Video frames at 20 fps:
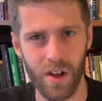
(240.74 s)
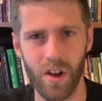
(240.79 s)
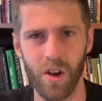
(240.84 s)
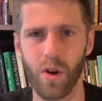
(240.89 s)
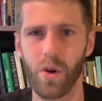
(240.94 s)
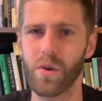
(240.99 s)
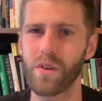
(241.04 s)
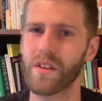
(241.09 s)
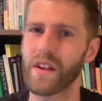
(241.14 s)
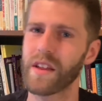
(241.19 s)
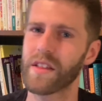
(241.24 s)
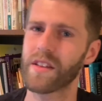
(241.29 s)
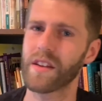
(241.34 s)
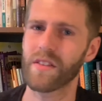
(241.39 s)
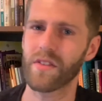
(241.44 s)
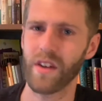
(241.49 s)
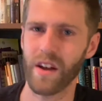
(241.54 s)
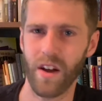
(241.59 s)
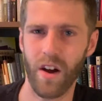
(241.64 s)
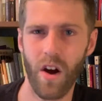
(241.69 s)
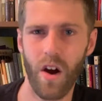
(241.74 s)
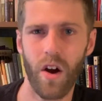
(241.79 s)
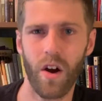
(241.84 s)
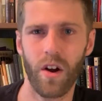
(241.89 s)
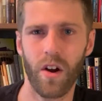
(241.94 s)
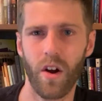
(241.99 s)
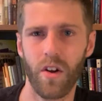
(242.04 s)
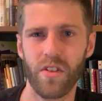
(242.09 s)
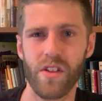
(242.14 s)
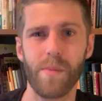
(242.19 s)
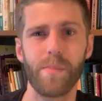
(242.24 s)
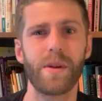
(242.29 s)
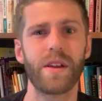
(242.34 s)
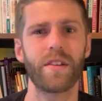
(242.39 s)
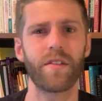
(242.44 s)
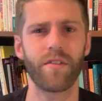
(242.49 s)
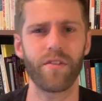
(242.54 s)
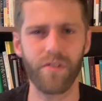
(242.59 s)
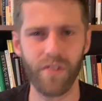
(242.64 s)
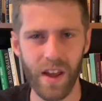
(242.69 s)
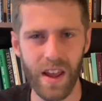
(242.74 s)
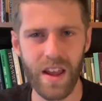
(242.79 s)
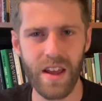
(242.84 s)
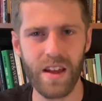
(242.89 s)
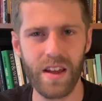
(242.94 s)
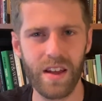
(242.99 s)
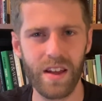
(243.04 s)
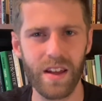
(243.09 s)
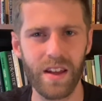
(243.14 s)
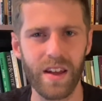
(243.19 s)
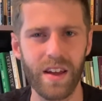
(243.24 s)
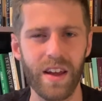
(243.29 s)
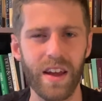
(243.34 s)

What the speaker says: Who do they think they are? Are they being fake?